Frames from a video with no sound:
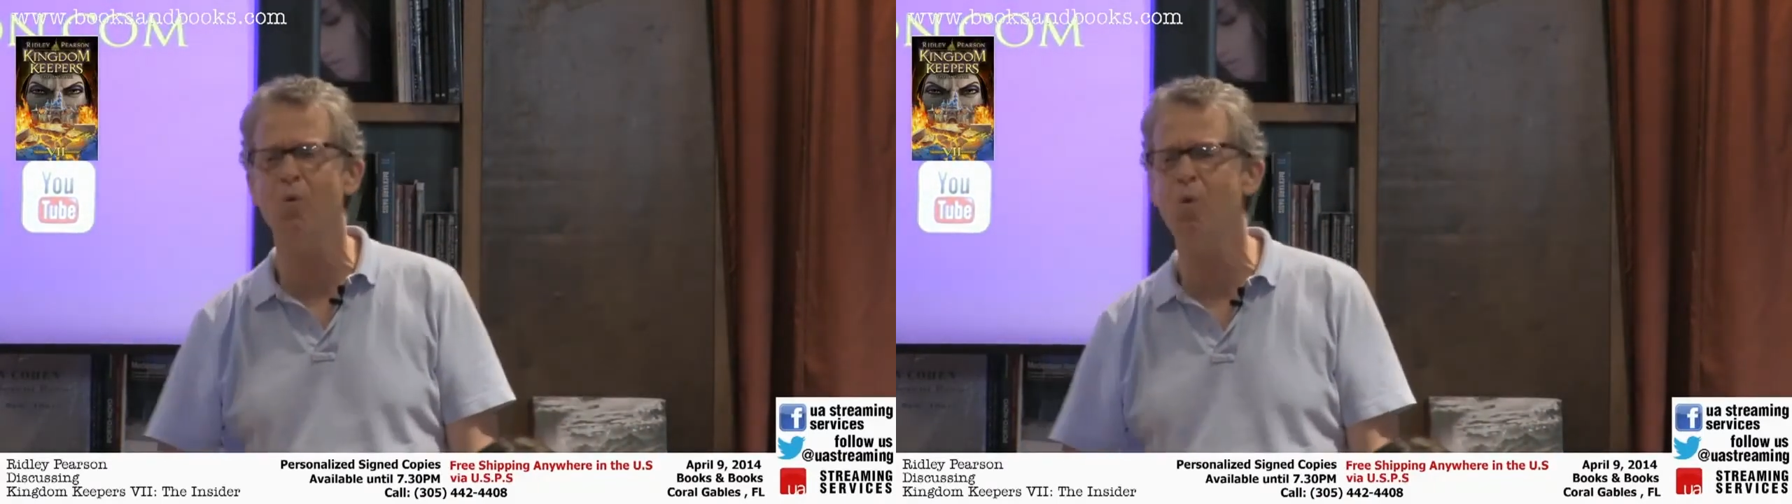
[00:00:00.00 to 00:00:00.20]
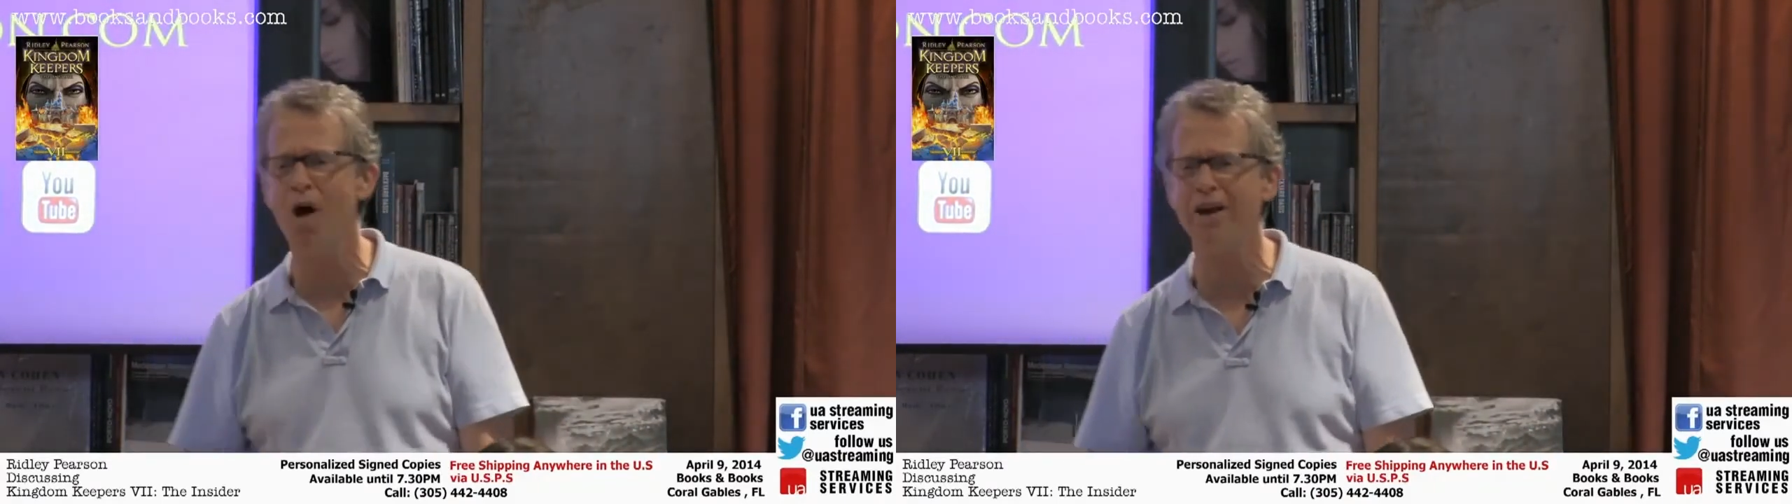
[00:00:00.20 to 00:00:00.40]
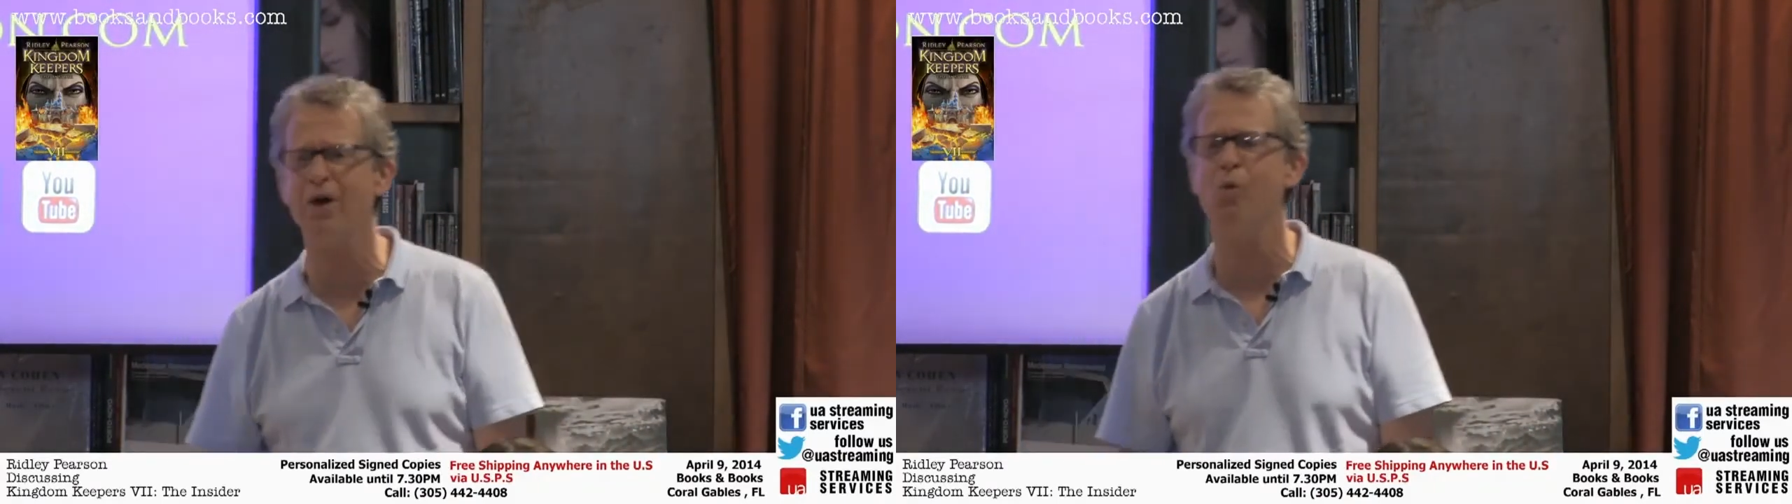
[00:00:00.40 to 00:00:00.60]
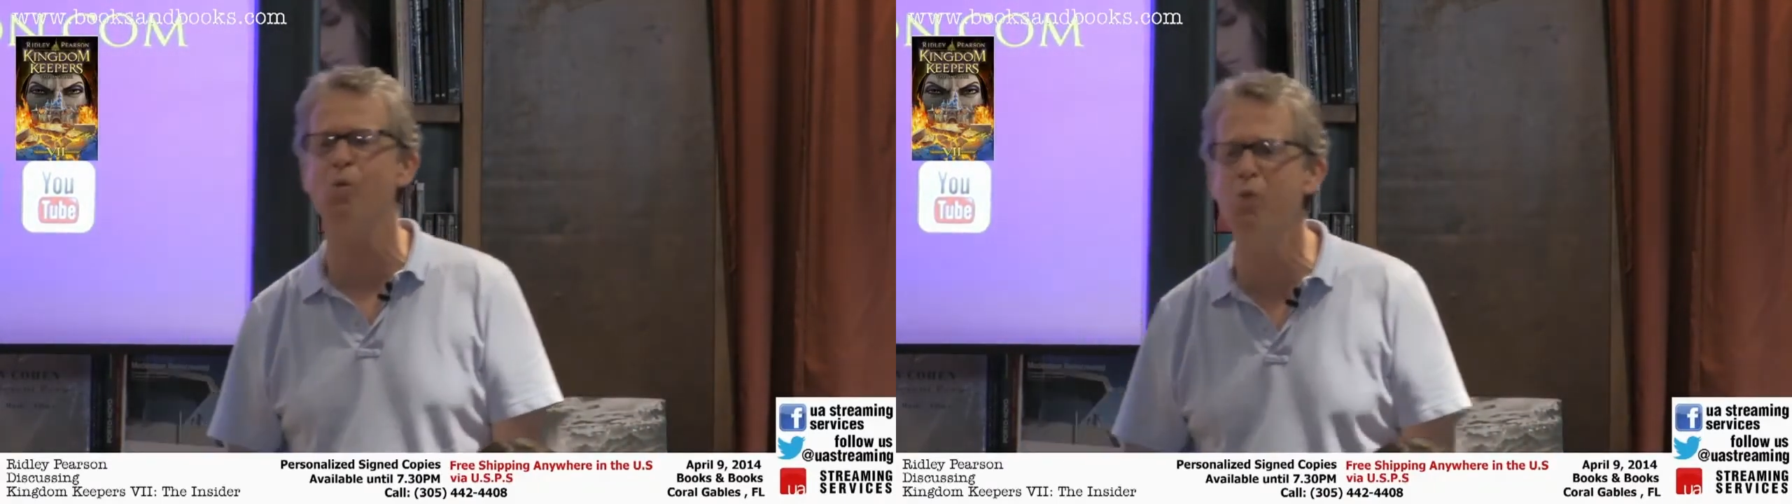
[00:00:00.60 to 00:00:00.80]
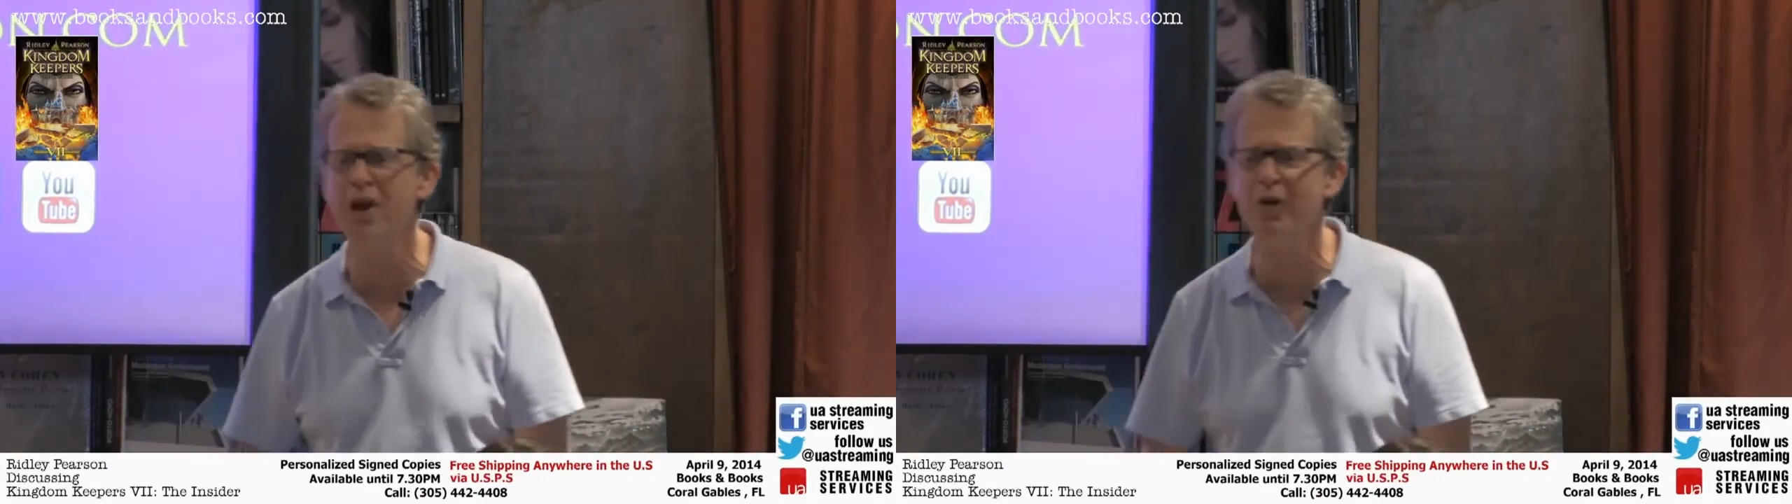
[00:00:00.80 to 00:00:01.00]
what a
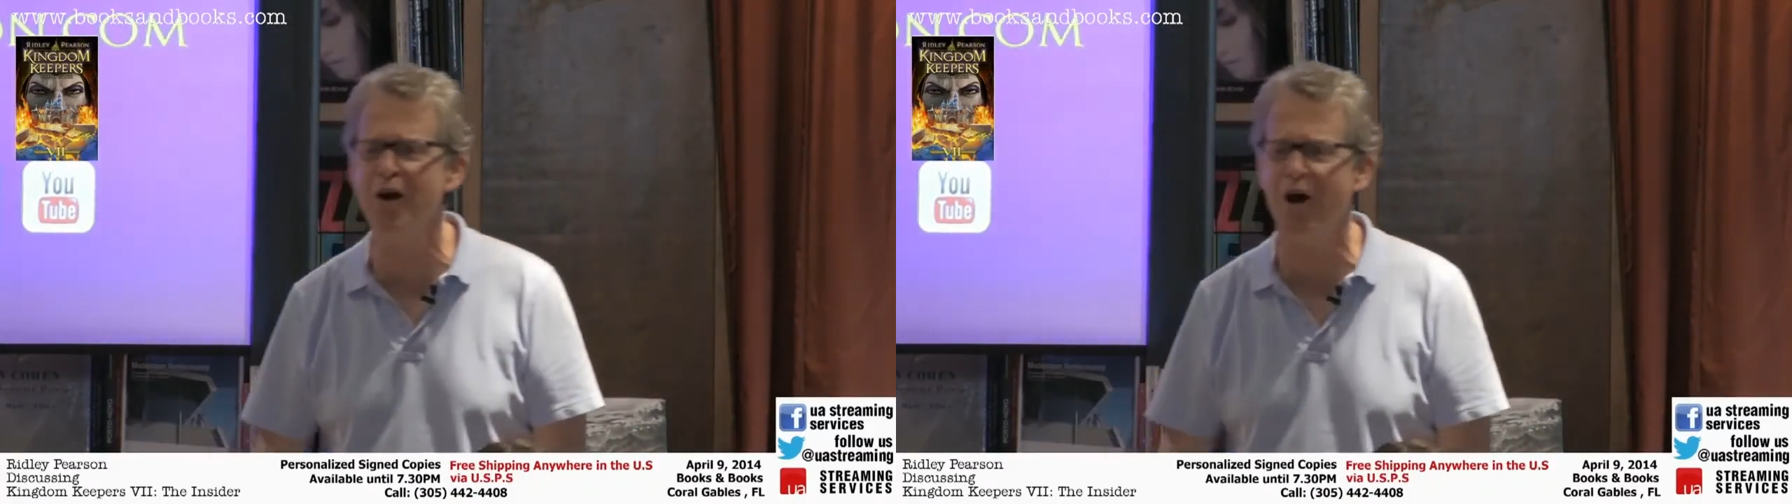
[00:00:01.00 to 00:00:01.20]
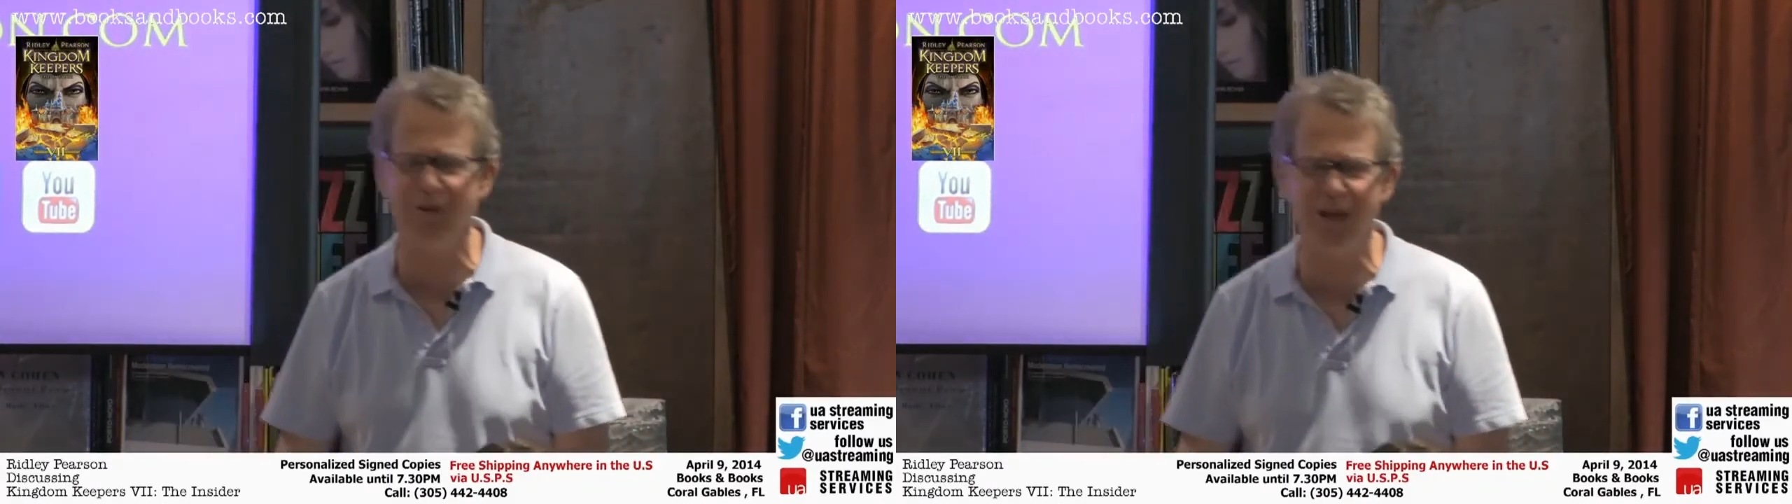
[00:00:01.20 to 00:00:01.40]
weirdo.